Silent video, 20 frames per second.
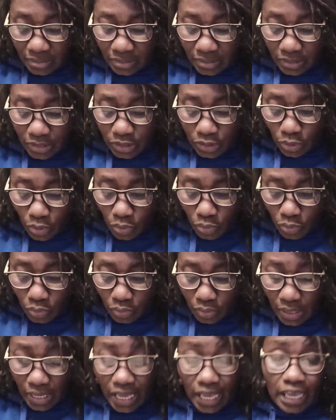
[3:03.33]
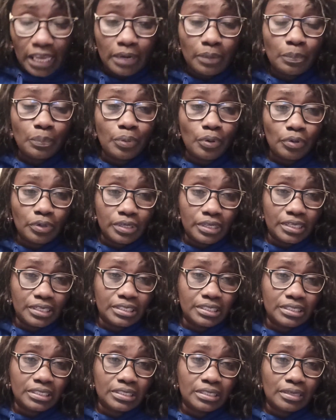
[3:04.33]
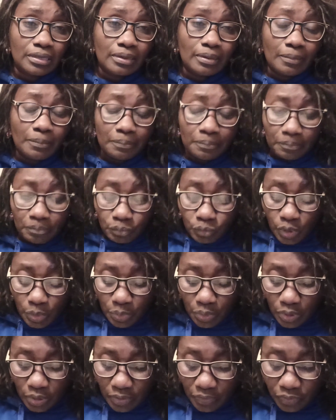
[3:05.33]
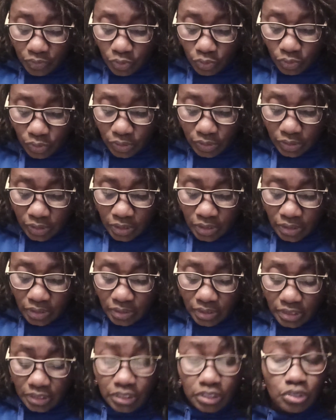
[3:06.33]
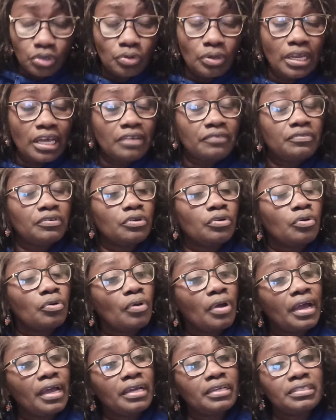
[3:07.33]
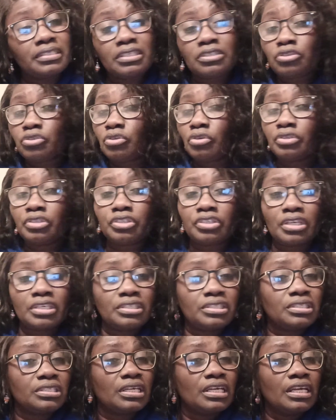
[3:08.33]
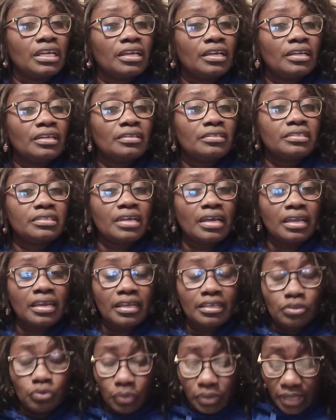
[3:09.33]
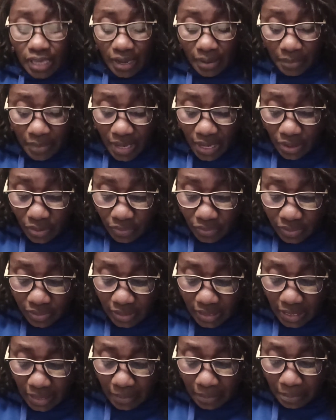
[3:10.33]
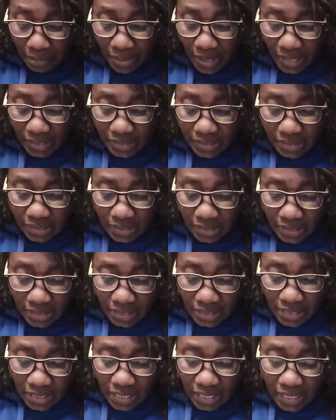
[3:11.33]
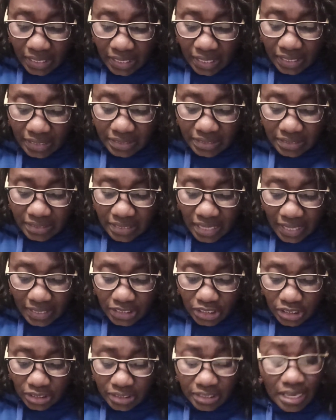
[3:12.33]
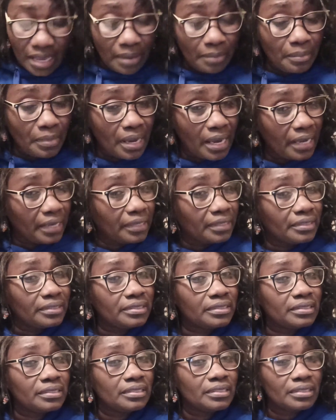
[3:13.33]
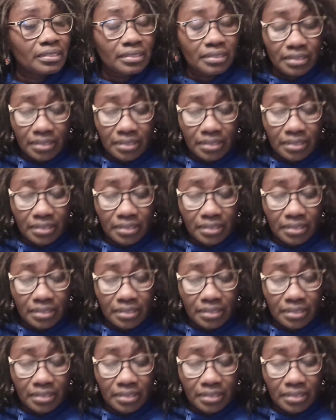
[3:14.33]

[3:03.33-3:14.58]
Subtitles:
soul, and bodies. People of God, this new life in Christ is not just saying it with our mouth, but it touches our minds,